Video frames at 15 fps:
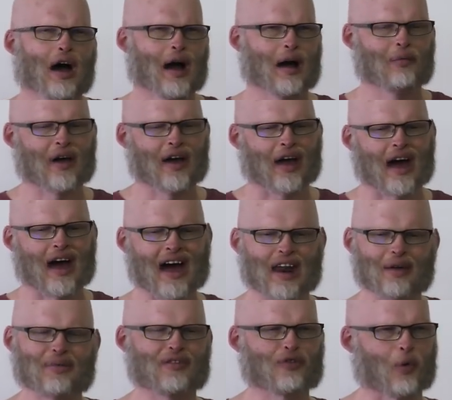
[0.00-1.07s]
And like, I had
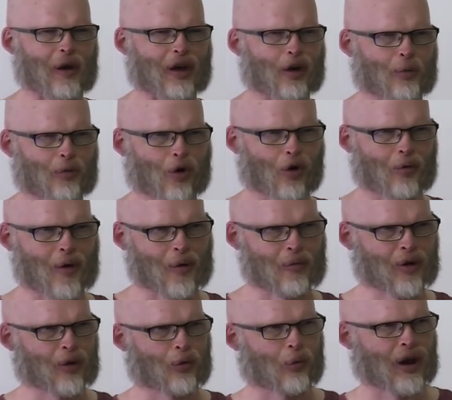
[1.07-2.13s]
a bit of a wake-up call
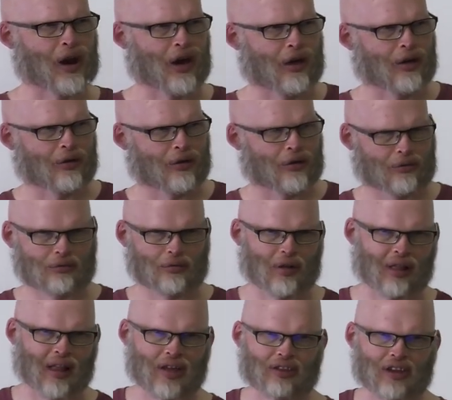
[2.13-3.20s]
moment when I
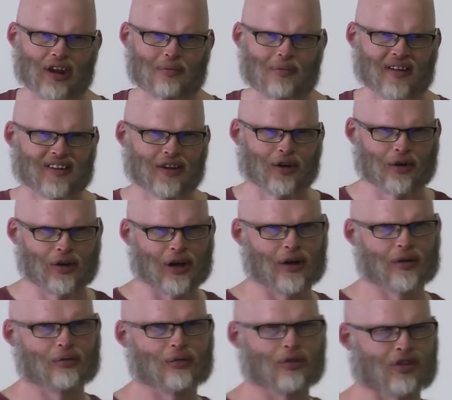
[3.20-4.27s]
landed in
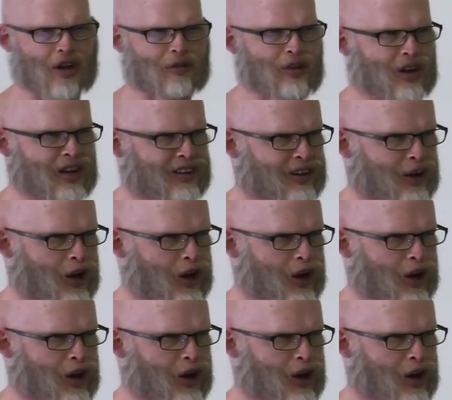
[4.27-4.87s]
Macedonia 7 years